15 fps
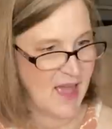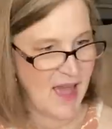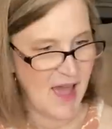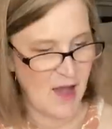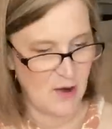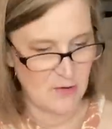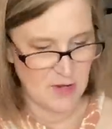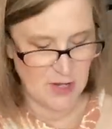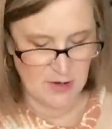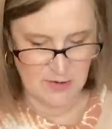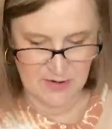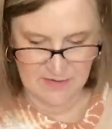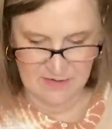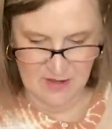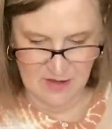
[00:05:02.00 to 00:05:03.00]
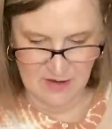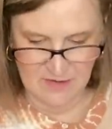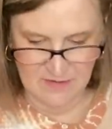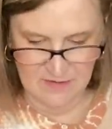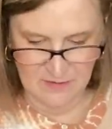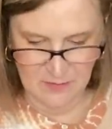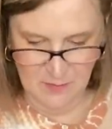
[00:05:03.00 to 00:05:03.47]
How cute is
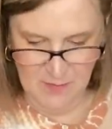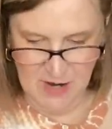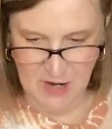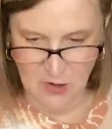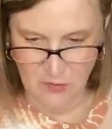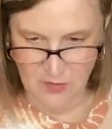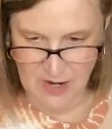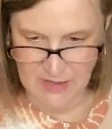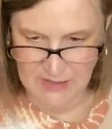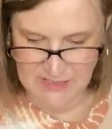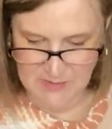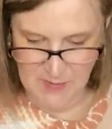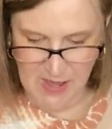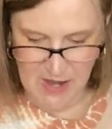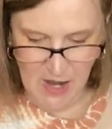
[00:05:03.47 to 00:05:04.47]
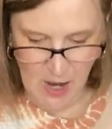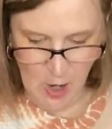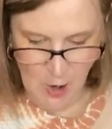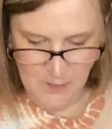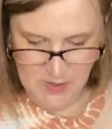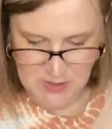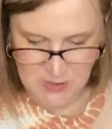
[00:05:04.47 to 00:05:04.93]
this? This would make a great list pad. I
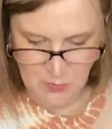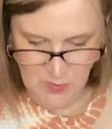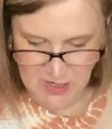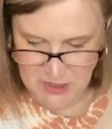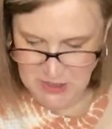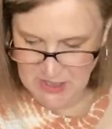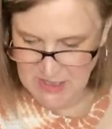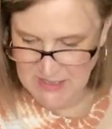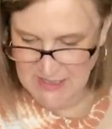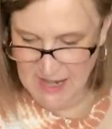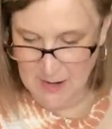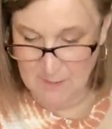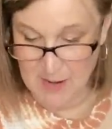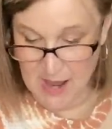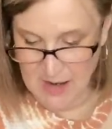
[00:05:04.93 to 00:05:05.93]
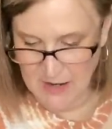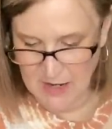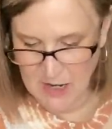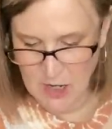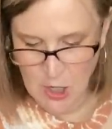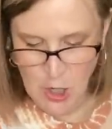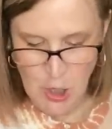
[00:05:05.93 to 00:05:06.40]
almost wish this had a
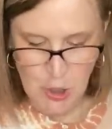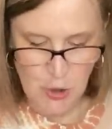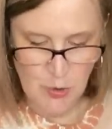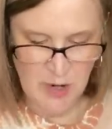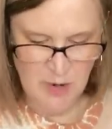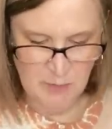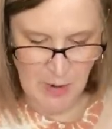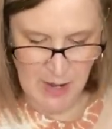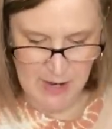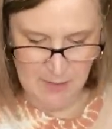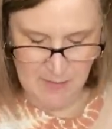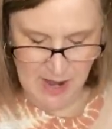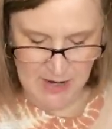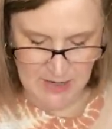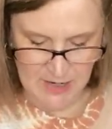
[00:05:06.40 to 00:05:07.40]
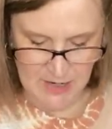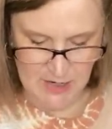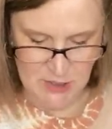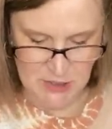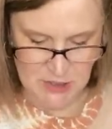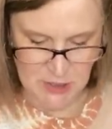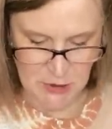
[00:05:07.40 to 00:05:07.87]
magnet. You could buy a magnet and
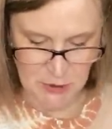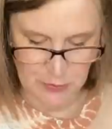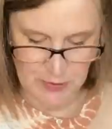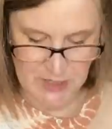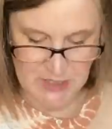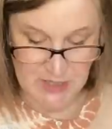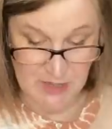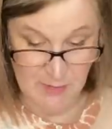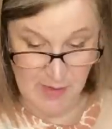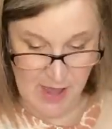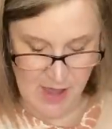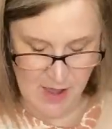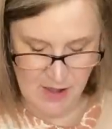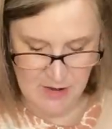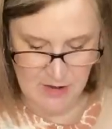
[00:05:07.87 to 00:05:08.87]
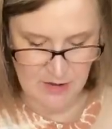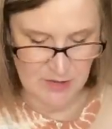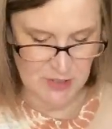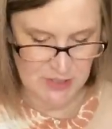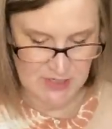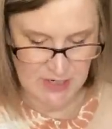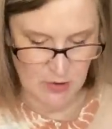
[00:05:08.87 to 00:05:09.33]
just glue it to the back.
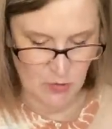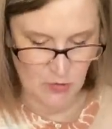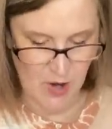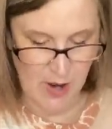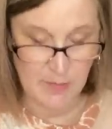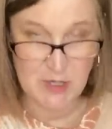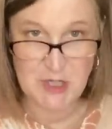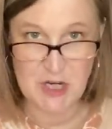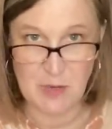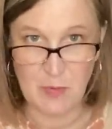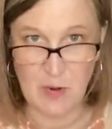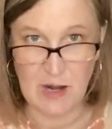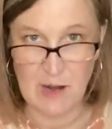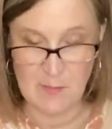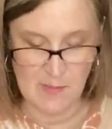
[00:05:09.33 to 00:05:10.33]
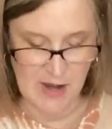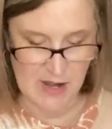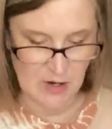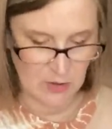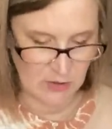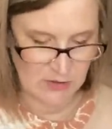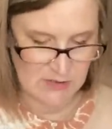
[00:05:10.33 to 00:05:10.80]
Just grab a cheap one at
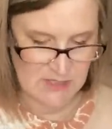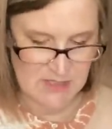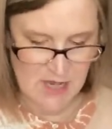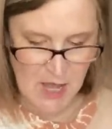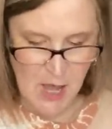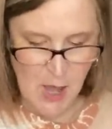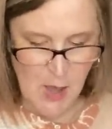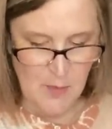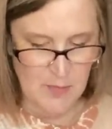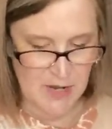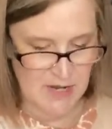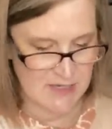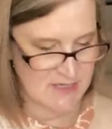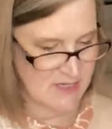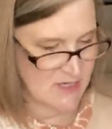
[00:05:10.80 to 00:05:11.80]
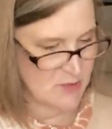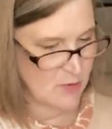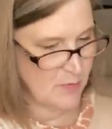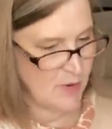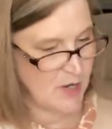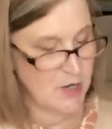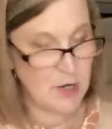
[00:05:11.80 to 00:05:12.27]
Michael's, because this
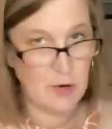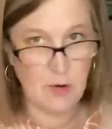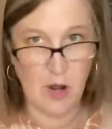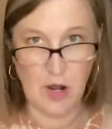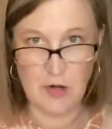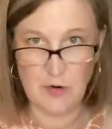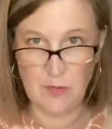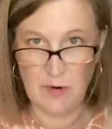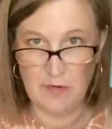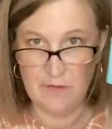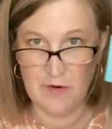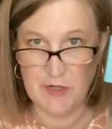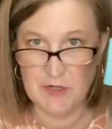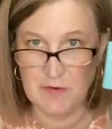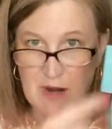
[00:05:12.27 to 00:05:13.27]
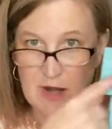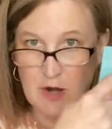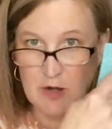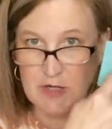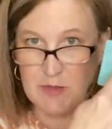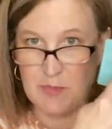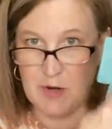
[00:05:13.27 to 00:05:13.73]
would be cute on your
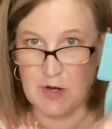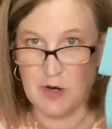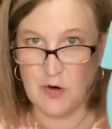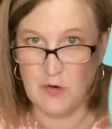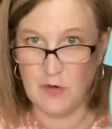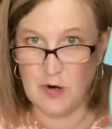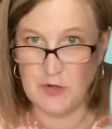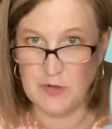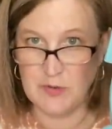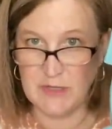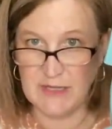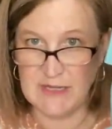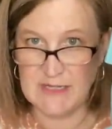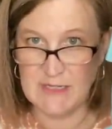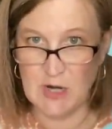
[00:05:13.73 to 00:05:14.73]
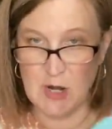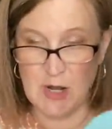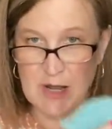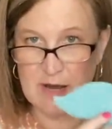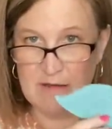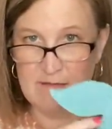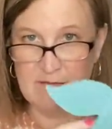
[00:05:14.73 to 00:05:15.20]
refrigerator to put your grocery list
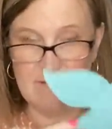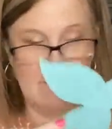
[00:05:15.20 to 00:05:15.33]
on.